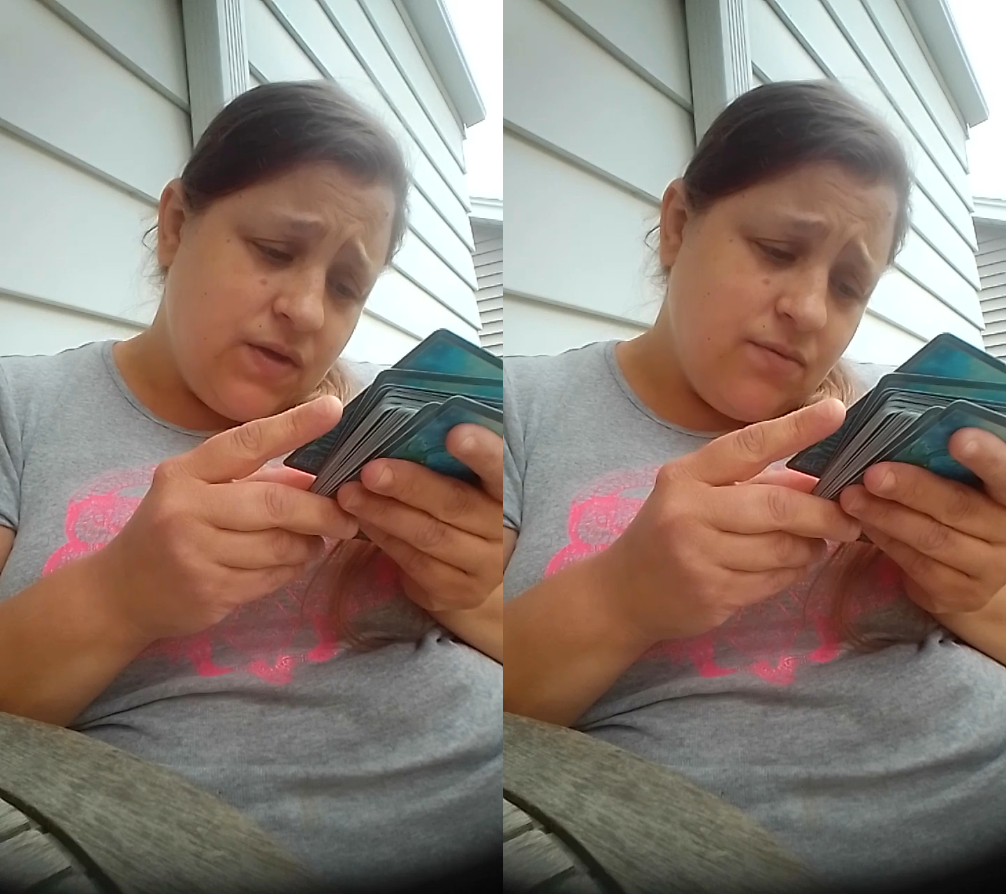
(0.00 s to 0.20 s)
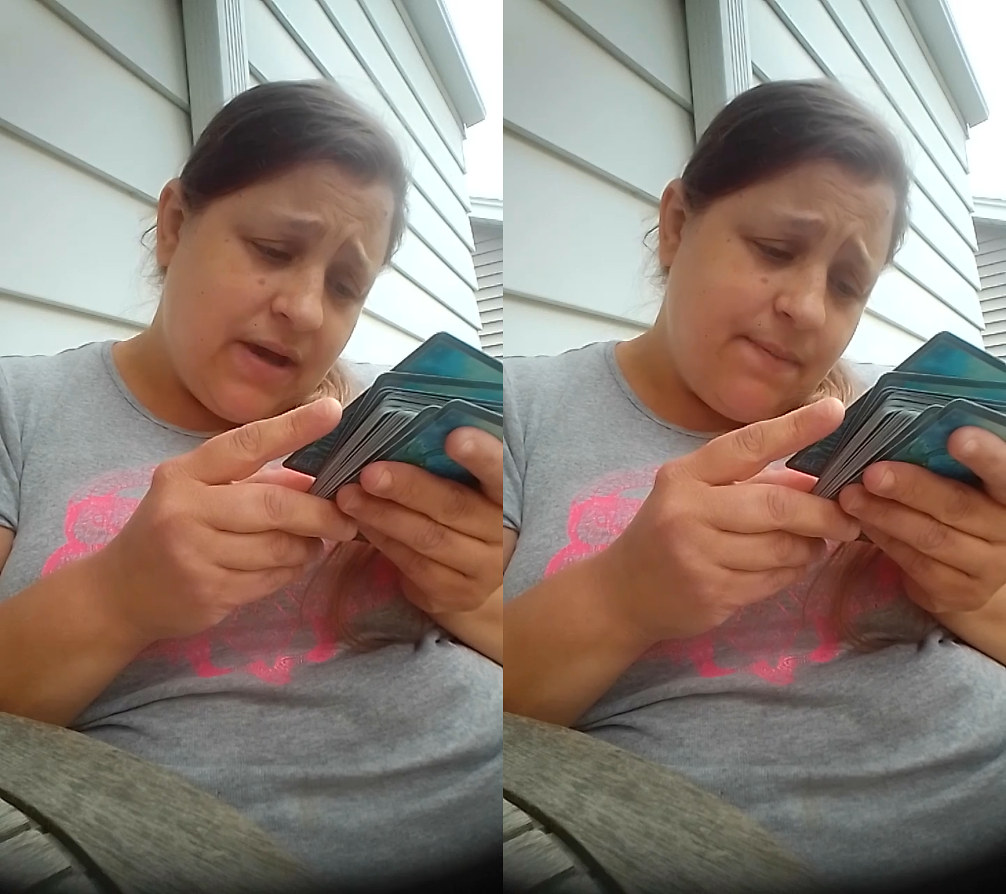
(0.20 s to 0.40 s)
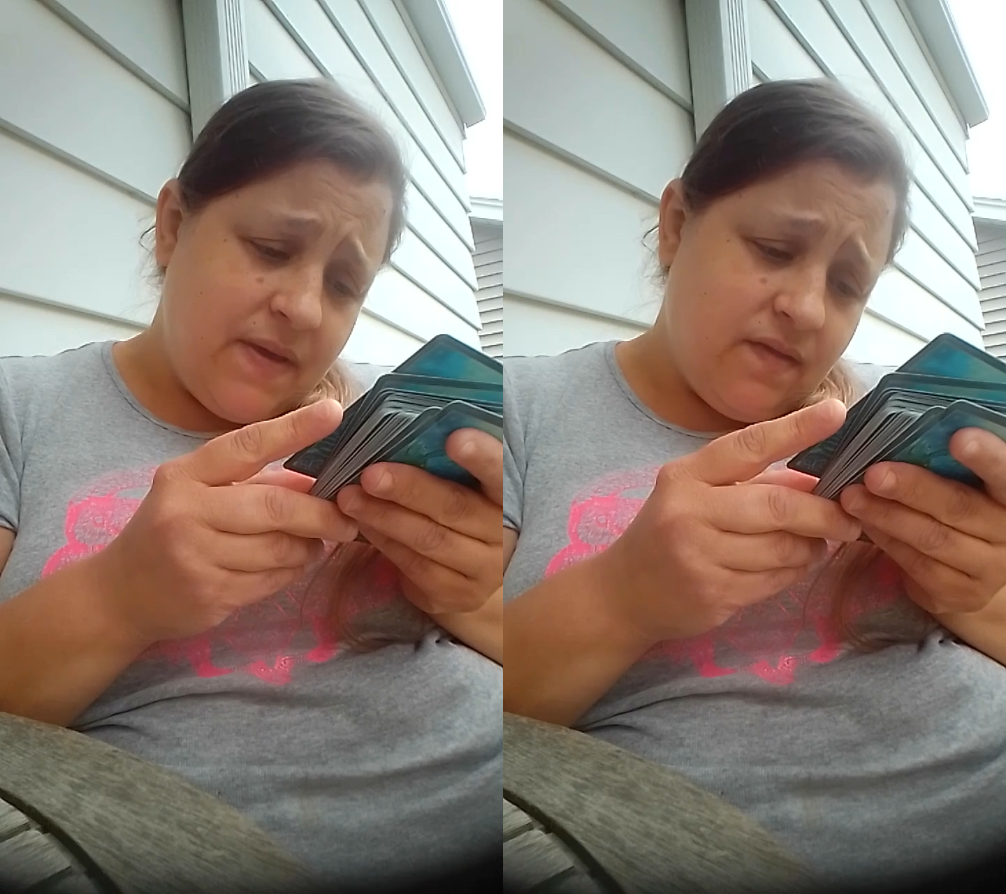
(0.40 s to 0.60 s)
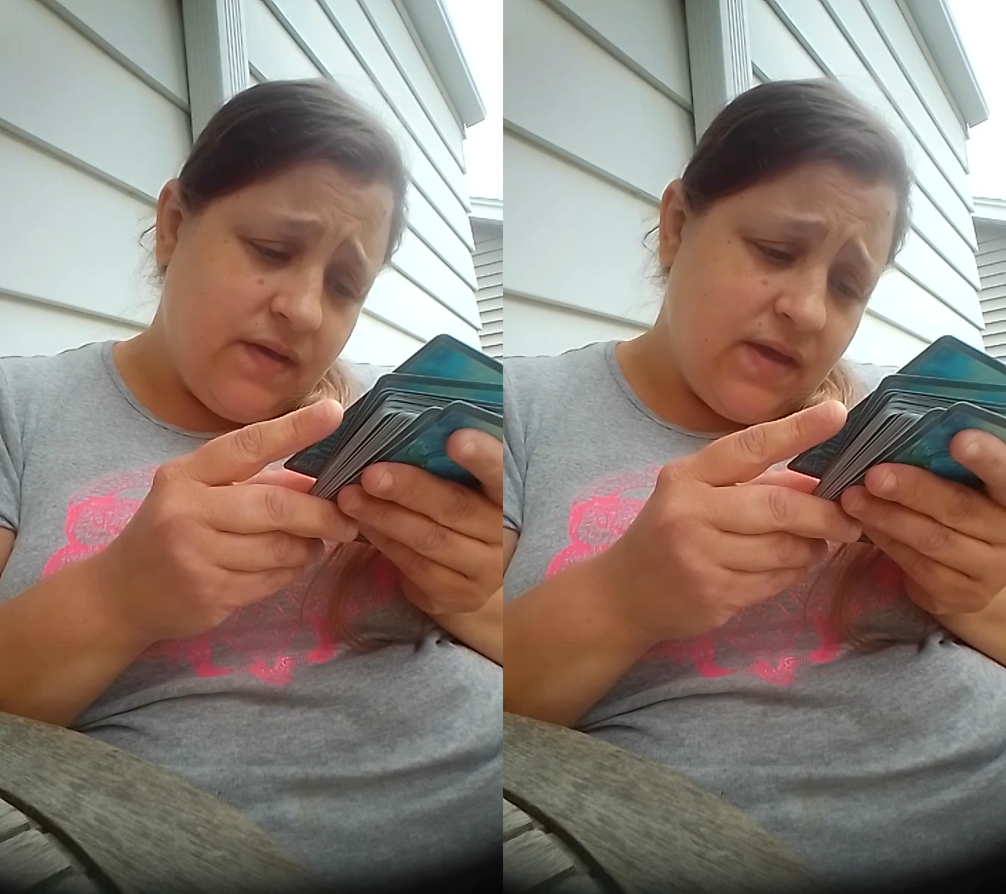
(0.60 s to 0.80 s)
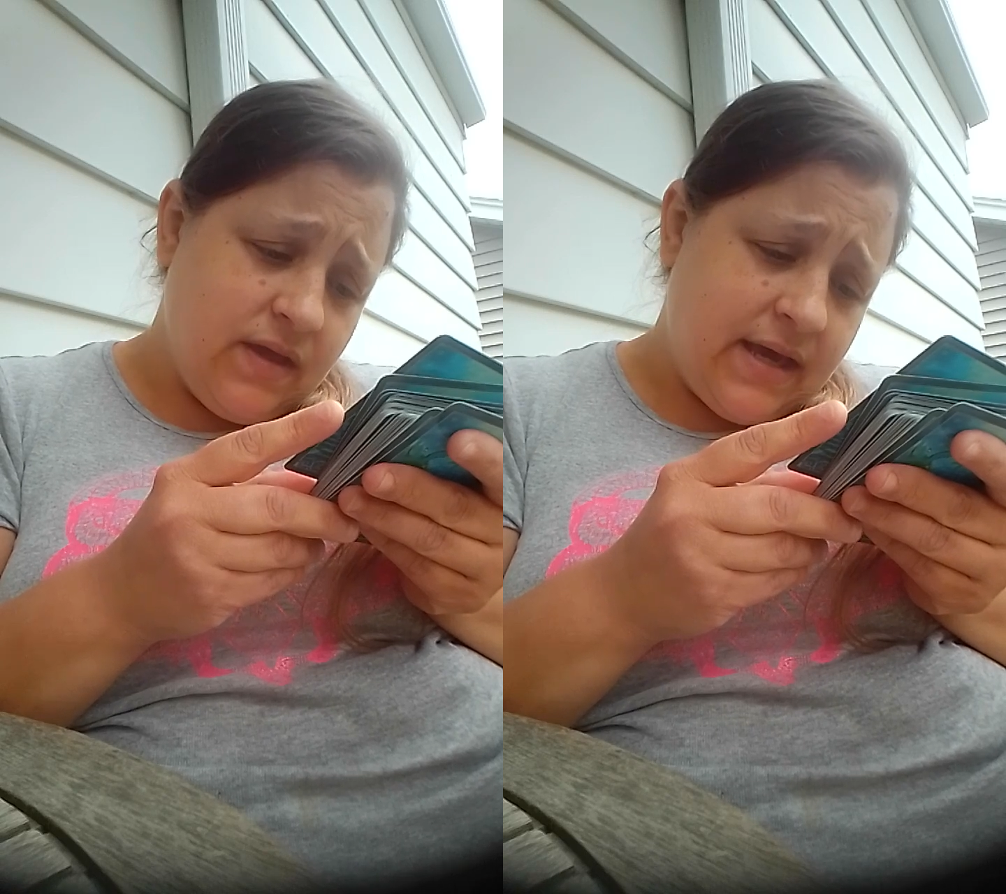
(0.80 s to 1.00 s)
You might be
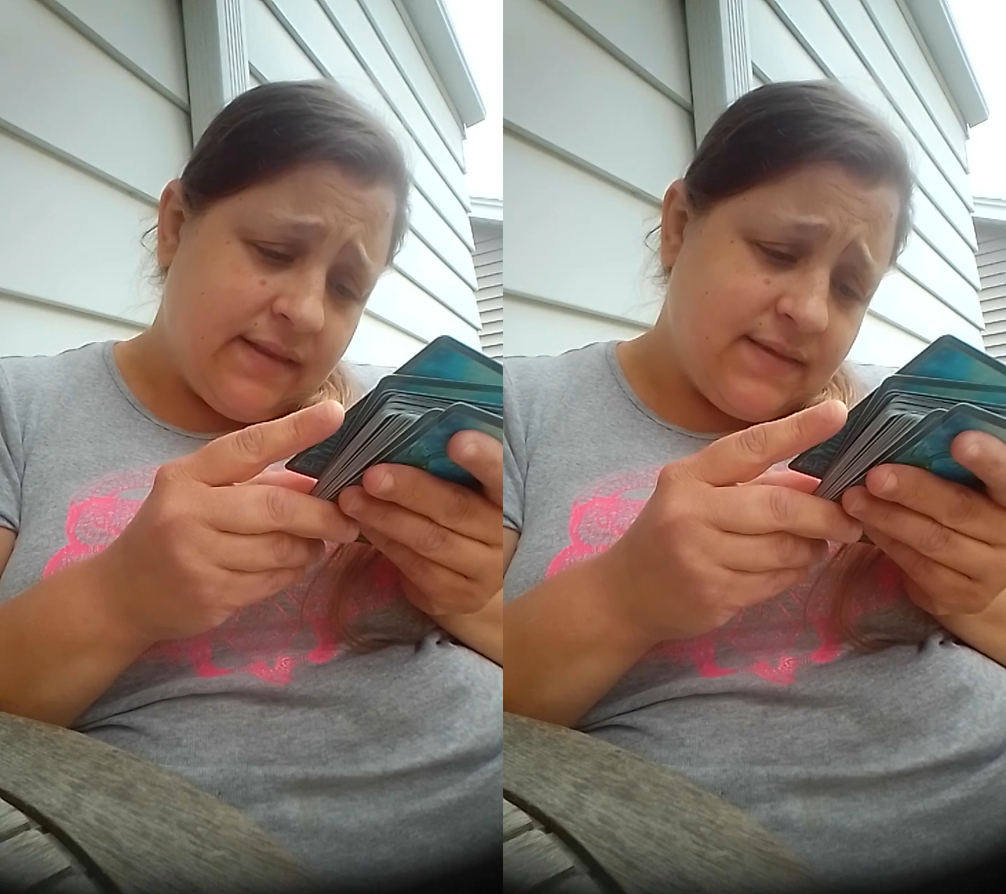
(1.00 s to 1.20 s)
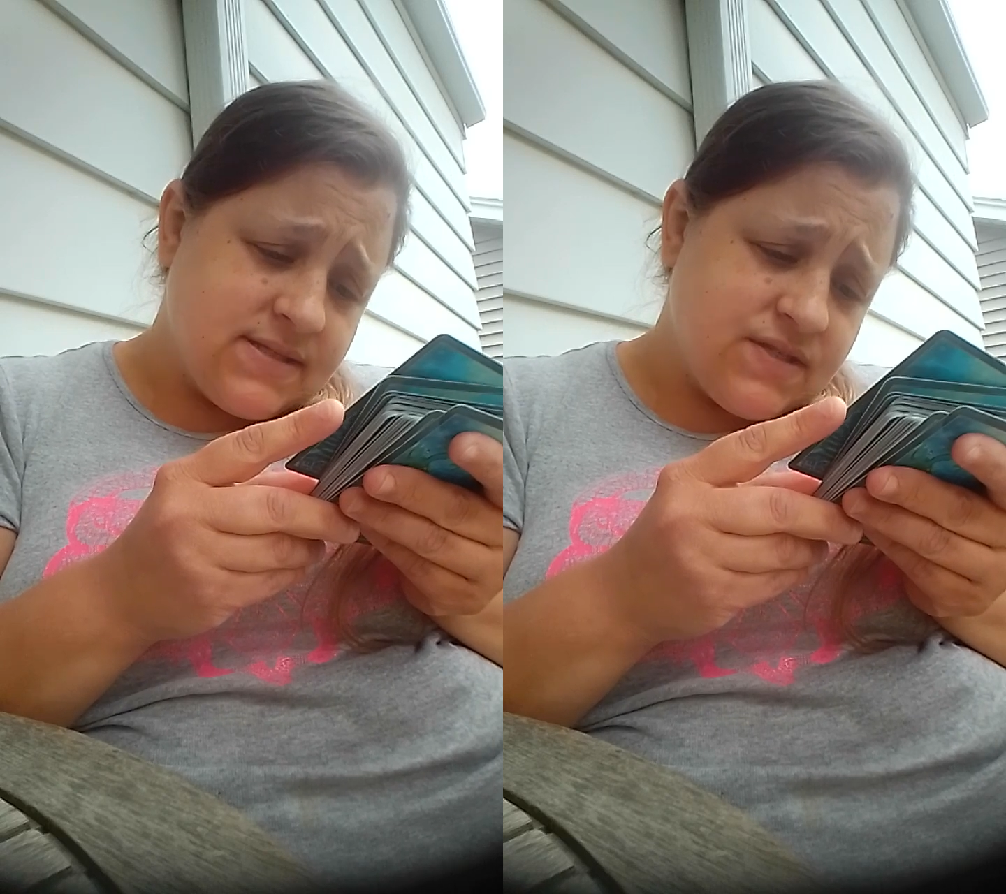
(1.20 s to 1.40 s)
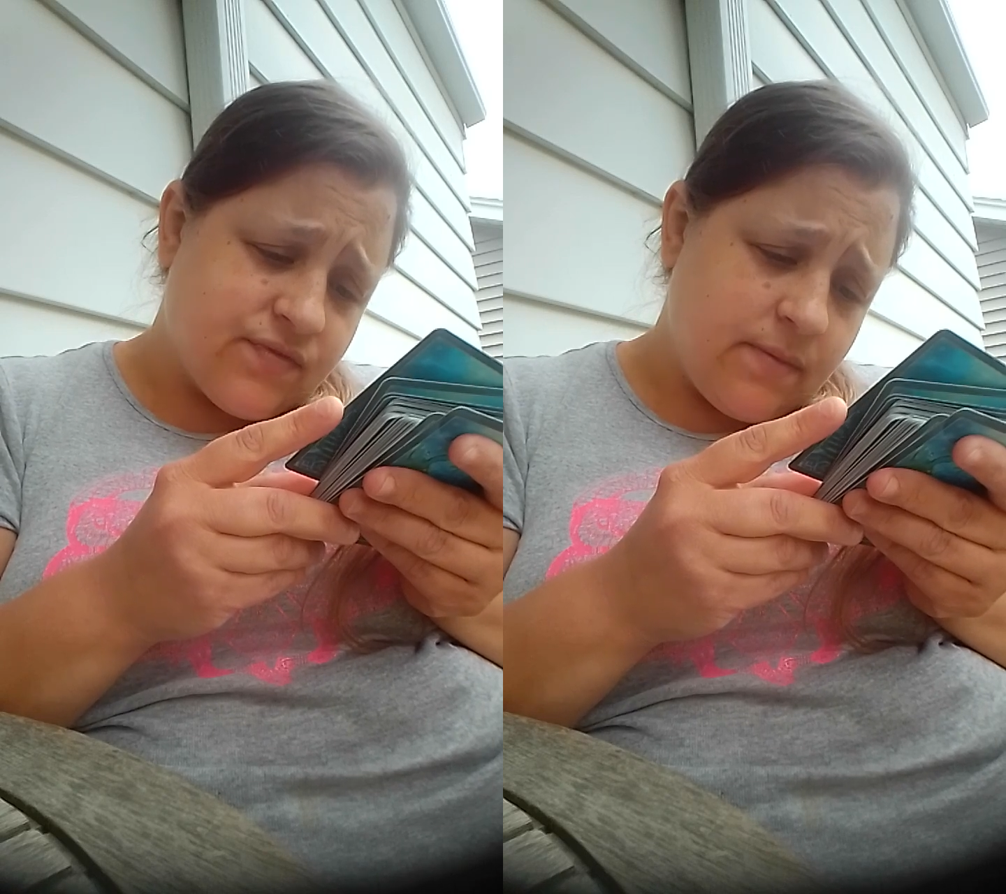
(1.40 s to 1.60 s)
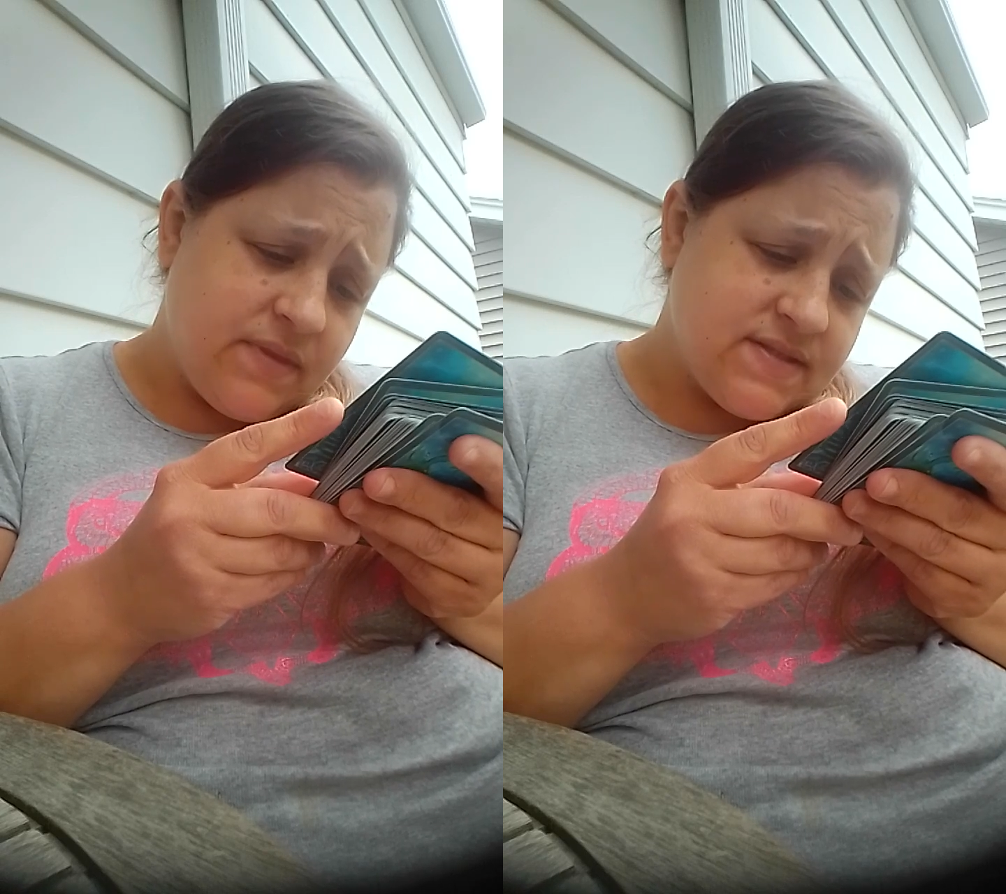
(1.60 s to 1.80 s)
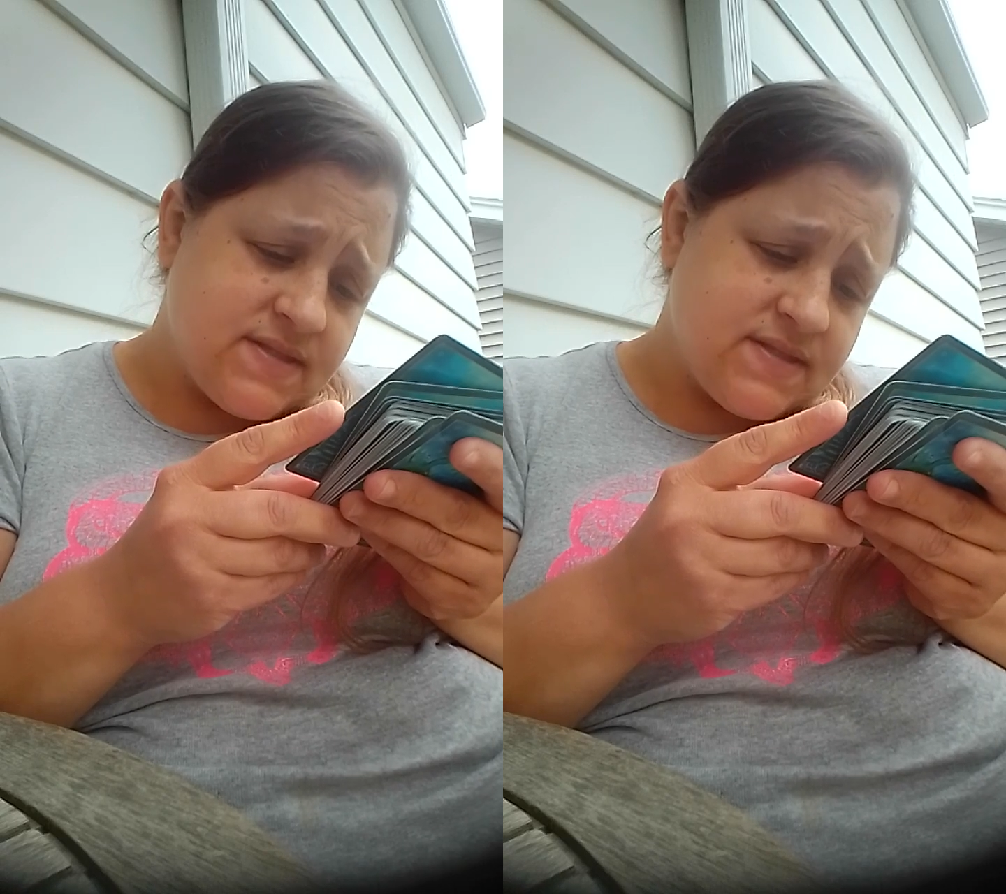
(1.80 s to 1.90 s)
looking at this from the